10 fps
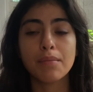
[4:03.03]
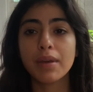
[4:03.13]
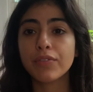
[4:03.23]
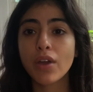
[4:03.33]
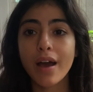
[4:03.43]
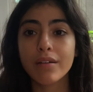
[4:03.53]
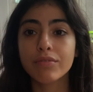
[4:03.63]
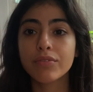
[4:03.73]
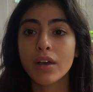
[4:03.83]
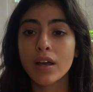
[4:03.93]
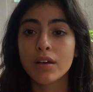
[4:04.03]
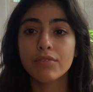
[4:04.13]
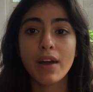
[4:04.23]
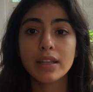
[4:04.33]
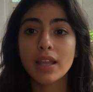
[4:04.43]
If you have
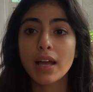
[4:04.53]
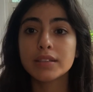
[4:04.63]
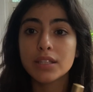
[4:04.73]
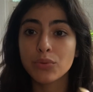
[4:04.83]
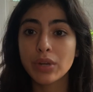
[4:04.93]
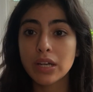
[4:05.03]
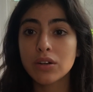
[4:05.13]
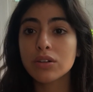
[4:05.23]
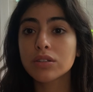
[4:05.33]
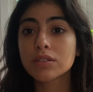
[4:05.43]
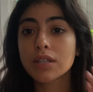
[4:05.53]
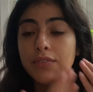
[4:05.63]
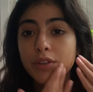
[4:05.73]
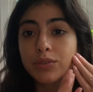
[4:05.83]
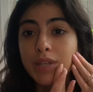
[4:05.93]
fine lines and wrinkles,
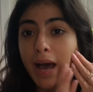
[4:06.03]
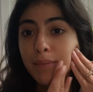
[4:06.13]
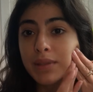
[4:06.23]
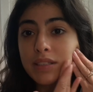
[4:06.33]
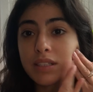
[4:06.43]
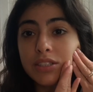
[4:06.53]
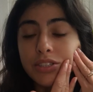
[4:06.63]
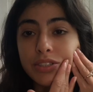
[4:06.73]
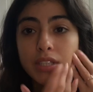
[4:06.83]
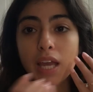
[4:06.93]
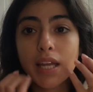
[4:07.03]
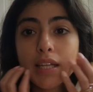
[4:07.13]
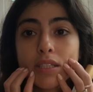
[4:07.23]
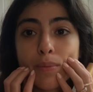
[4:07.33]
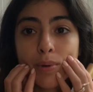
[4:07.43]
if you dab this into your skin,
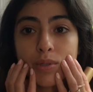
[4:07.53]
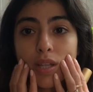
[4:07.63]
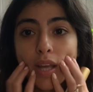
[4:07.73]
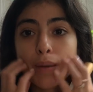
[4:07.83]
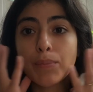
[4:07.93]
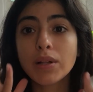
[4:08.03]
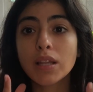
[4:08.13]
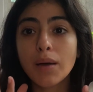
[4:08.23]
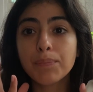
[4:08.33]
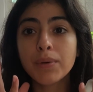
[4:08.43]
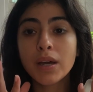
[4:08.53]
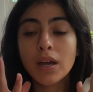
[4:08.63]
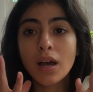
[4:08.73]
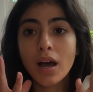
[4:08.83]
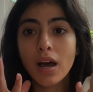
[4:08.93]
it's supposed to like plump
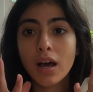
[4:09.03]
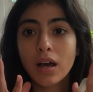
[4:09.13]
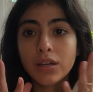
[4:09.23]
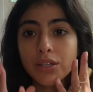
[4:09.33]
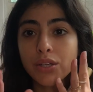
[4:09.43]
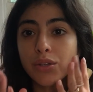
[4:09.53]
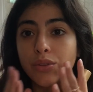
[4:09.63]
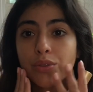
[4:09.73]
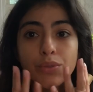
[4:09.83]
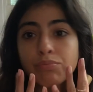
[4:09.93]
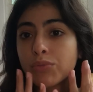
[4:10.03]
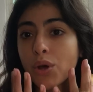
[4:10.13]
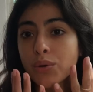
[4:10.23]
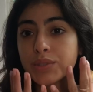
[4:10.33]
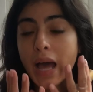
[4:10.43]

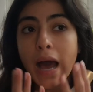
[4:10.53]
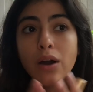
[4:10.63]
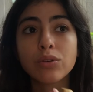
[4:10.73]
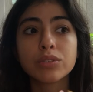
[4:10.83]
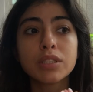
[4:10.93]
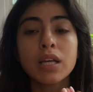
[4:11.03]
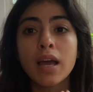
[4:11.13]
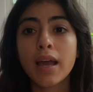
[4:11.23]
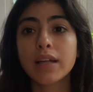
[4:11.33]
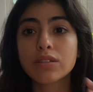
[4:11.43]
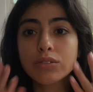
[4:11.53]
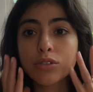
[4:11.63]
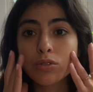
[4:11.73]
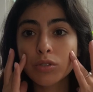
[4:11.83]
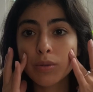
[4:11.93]
those out. It's
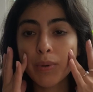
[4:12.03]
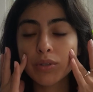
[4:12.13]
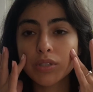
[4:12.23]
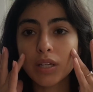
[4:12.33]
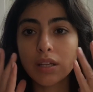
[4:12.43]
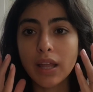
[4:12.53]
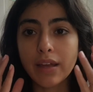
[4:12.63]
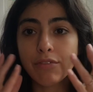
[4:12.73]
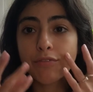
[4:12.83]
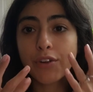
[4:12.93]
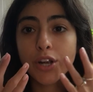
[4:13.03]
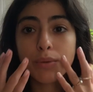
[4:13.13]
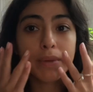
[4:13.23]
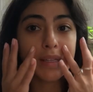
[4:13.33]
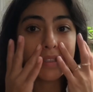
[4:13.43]
also supposed to like
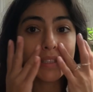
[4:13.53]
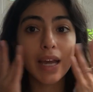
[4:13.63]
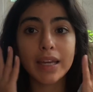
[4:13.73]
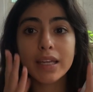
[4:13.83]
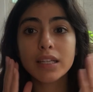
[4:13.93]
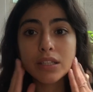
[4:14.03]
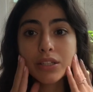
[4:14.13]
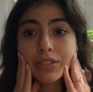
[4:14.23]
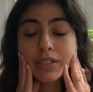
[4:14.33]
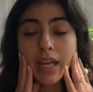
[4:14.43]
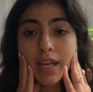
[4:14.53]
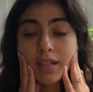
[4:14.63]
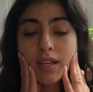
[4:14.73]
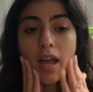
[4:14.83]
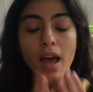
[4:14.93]
firm and tighten your
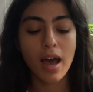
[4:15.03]
skin.